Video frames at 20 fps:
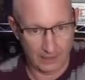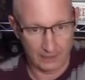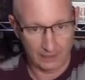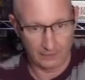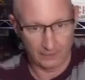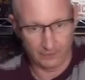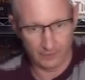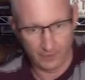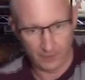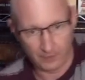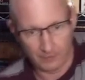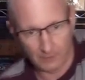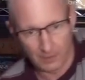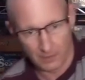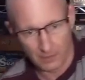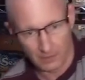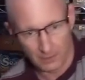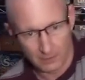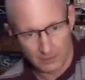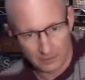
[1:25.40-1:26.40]
of,
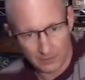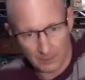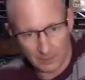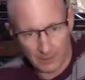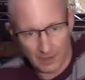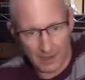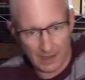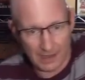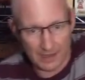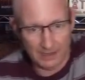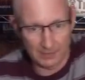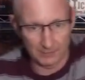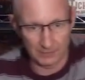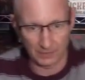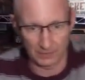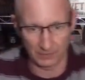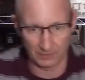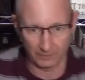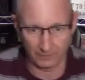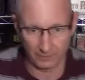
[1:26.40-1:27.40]
some of the items on
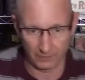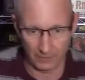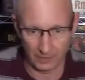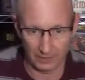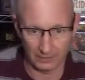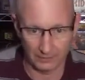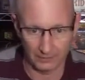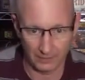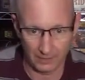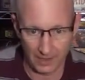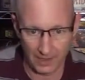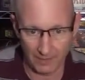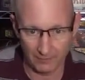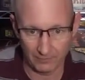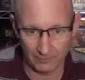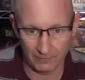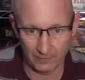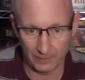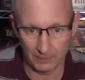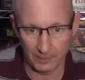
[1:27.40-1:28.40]
the front have a
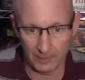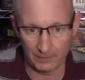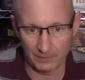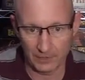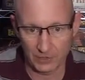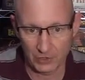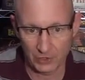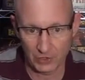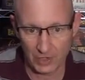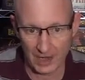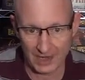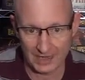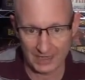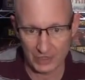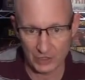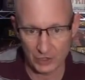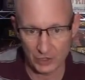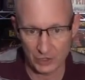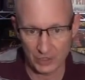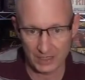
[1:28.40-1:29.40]
little bit of a shiny
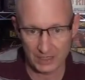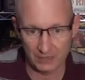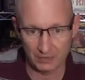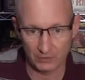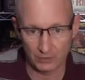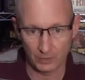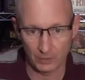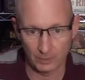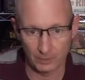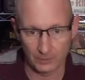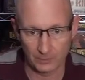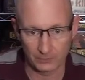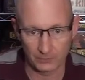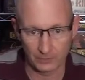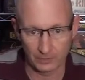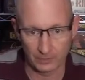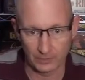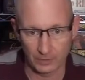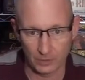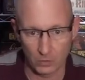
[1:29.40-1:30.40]
sheen to them. It's
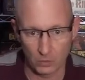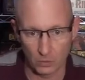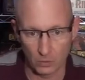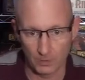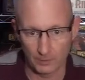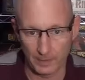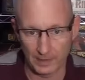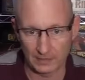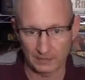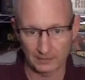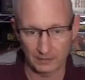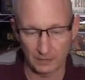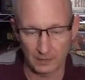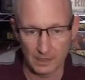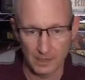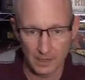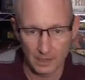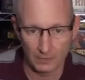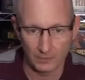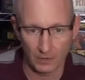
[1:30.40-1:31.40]
really cool, makes the
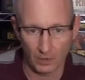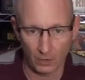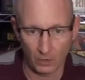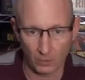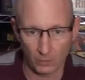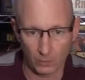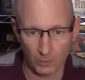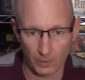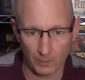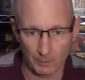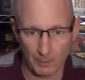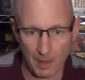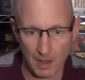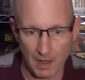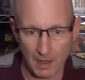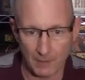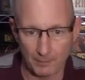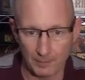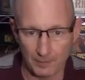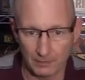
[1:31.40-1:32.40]
artwork
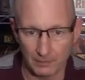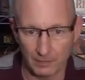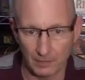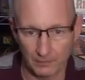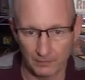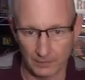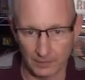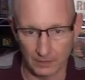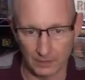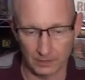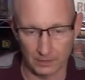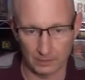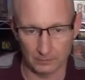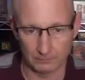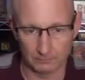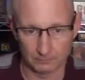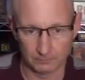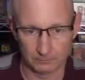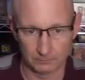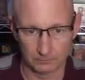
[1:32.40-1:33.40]
pop on the
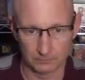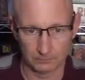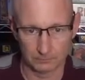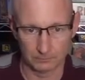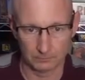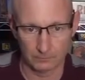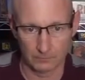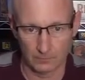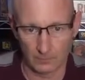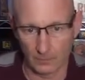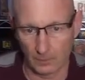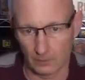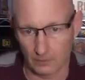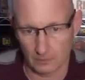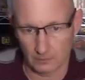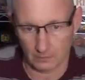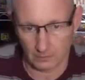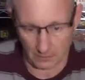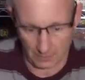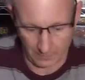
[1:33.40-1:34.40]

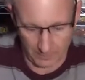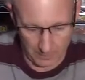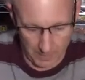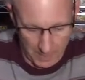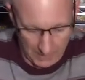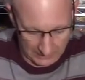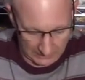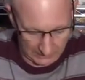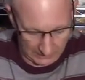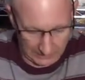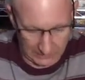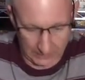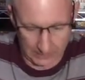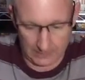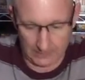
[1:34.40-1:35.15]
boxes.